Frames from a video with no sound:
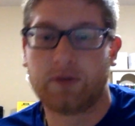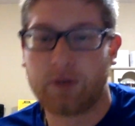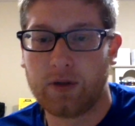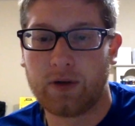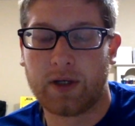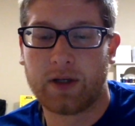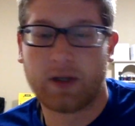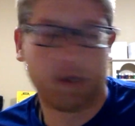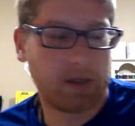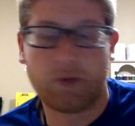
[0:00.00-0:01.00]
Dude,
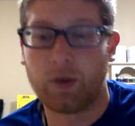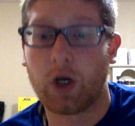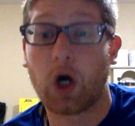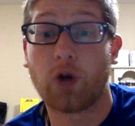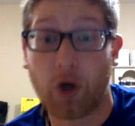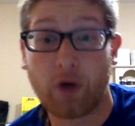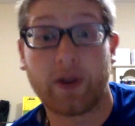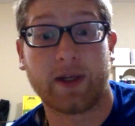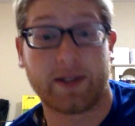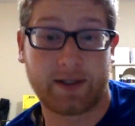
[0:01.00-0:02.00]
we all know
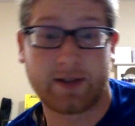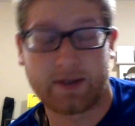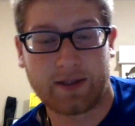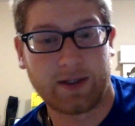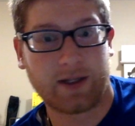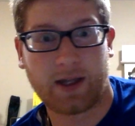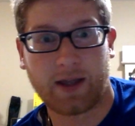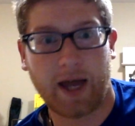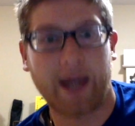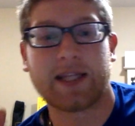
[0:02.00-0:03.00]
this.
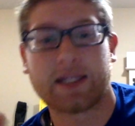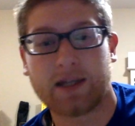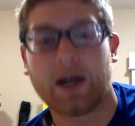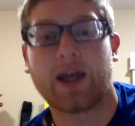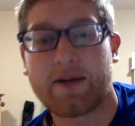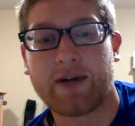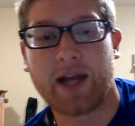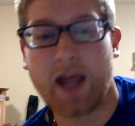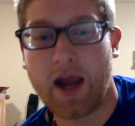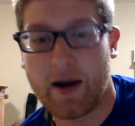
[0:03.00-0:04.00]
Lions suck
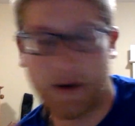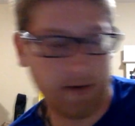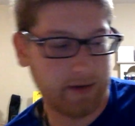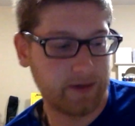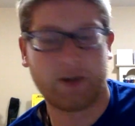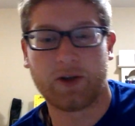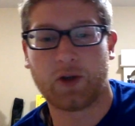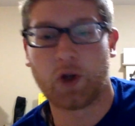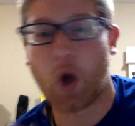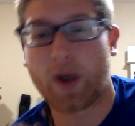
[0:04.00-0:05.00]
every year.
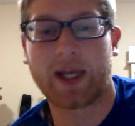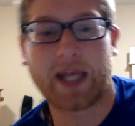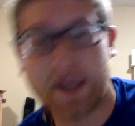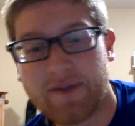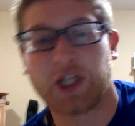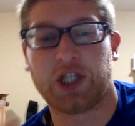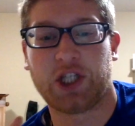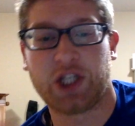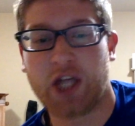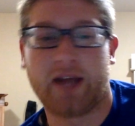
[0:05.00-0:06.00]
No one gives a
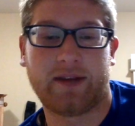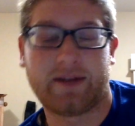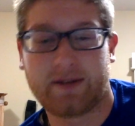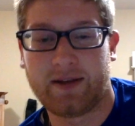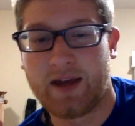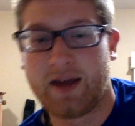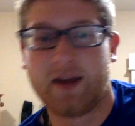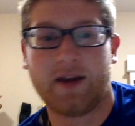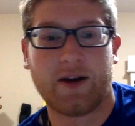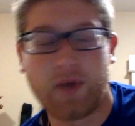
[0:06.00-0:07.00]
shit.
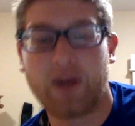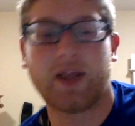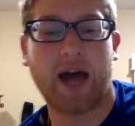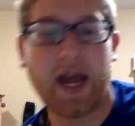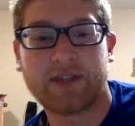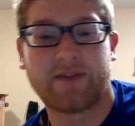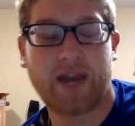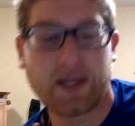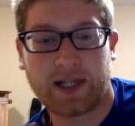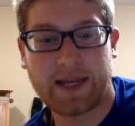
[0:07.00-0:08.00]
We Lions
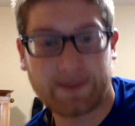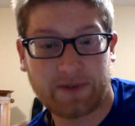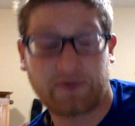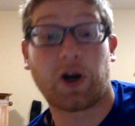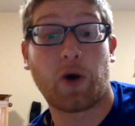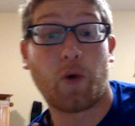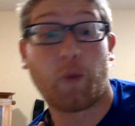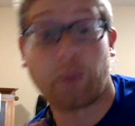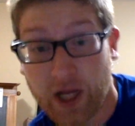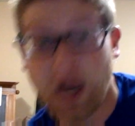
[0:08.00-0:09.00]
fans are desperate for
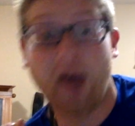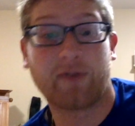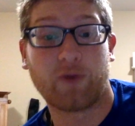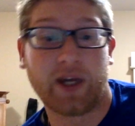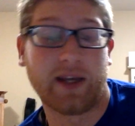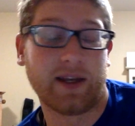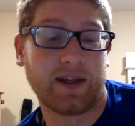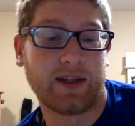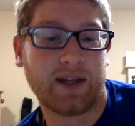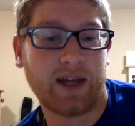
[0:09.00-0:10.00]
a playoff win.
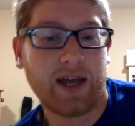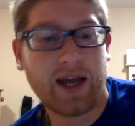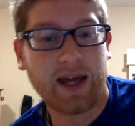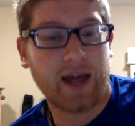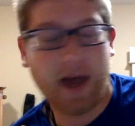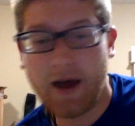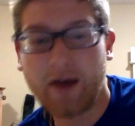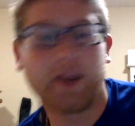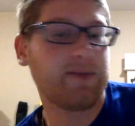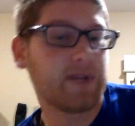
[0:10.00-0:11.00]

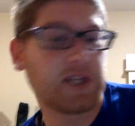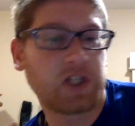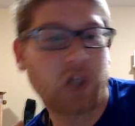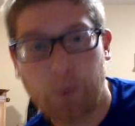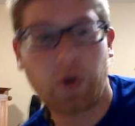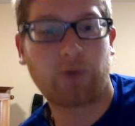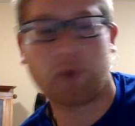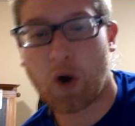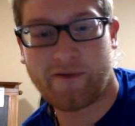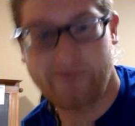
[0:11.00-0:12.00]
Hell, even a Super
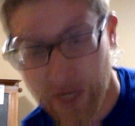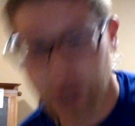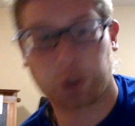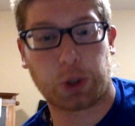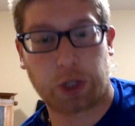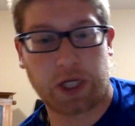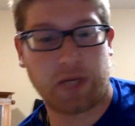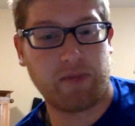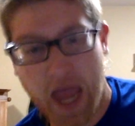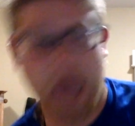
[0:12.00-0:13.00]
Bowl
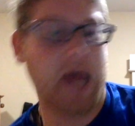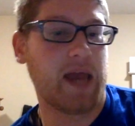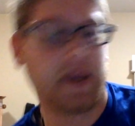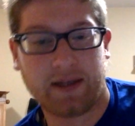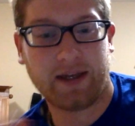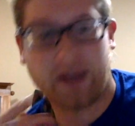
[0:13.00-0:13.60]
victory, man!